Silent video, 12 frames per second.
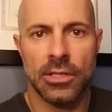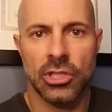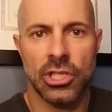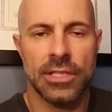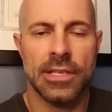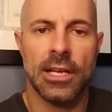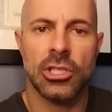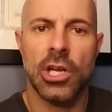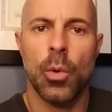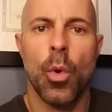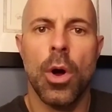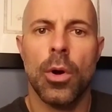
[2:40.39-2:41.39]
She said she
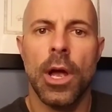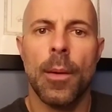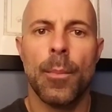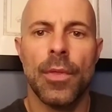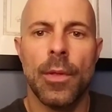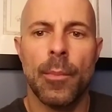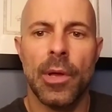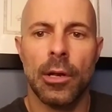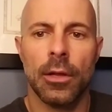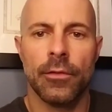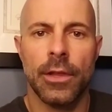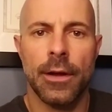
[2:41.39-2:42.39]
woke up in the
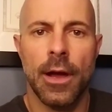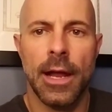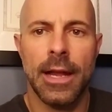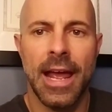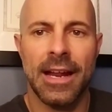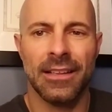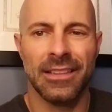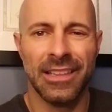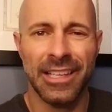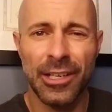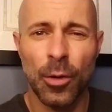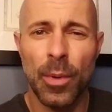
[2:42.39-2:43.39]
middle of the night, had a
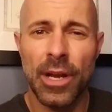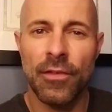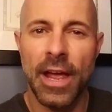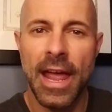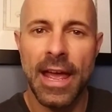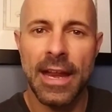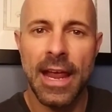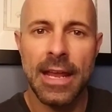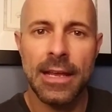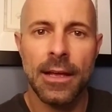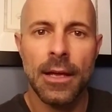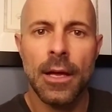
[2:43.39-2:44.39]
little bit of a
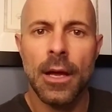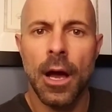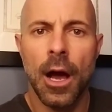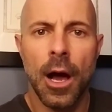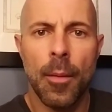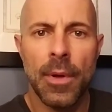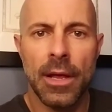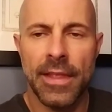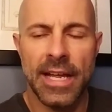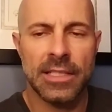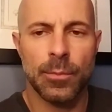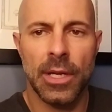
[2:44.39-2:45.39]
headache, and
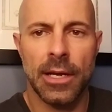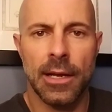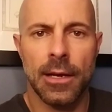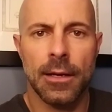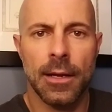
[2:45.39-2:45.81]
that's been it.